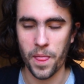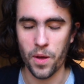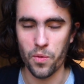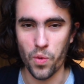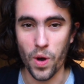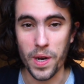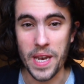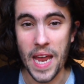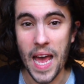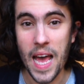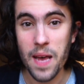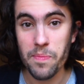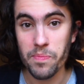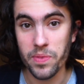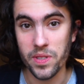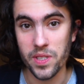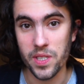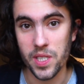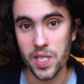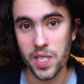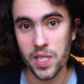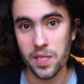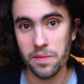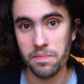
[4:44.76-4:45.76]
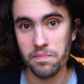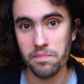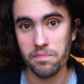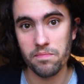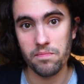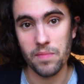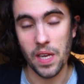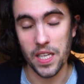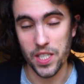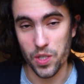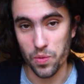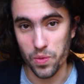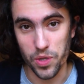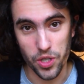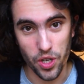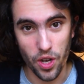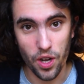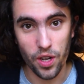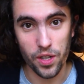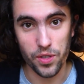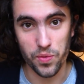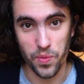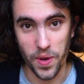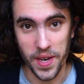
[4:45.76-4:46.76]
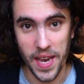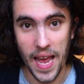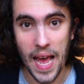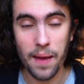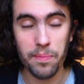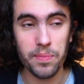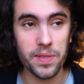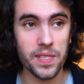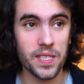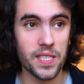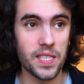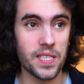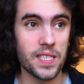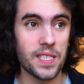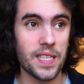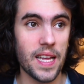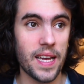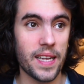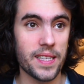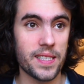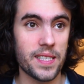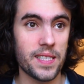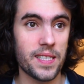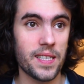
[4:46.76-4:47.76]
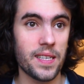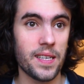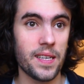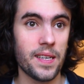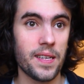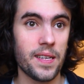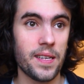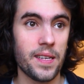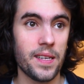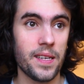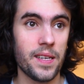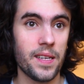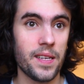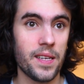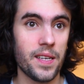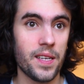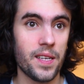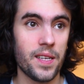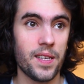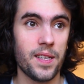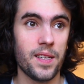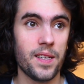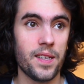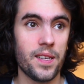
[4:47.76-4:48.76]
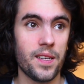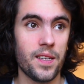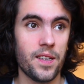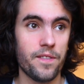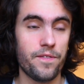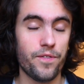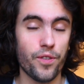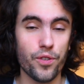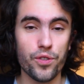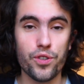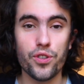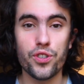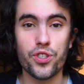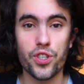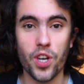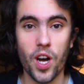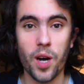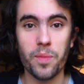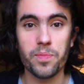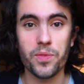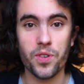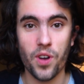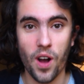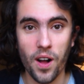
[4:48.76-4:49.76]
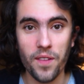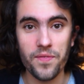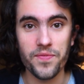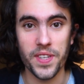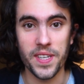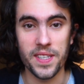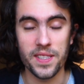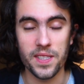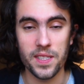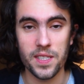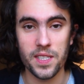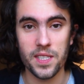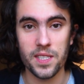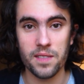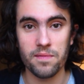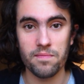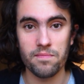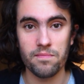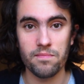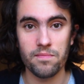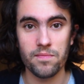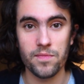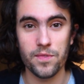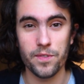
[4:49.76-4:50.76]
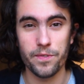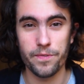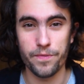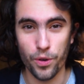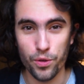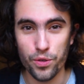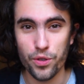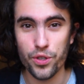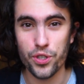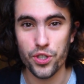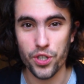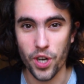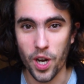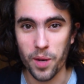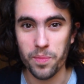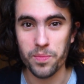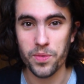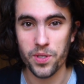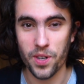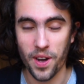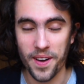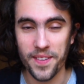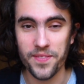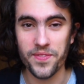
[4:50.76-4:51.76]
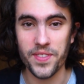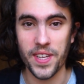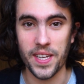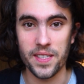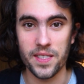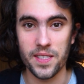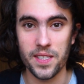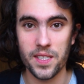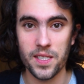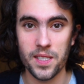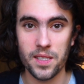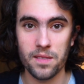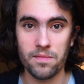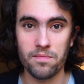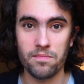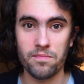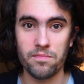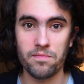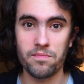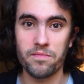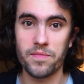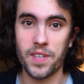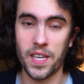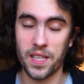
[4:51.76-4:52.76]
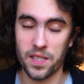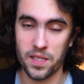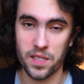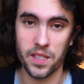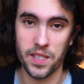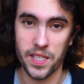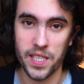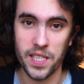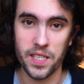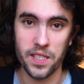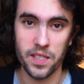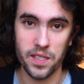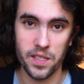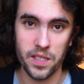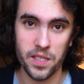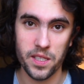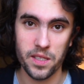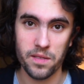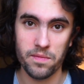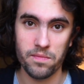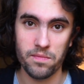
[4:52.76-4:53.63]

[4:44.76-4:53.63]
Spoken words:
what happens? As a result, what happens is that Photoshopped content gets deleted.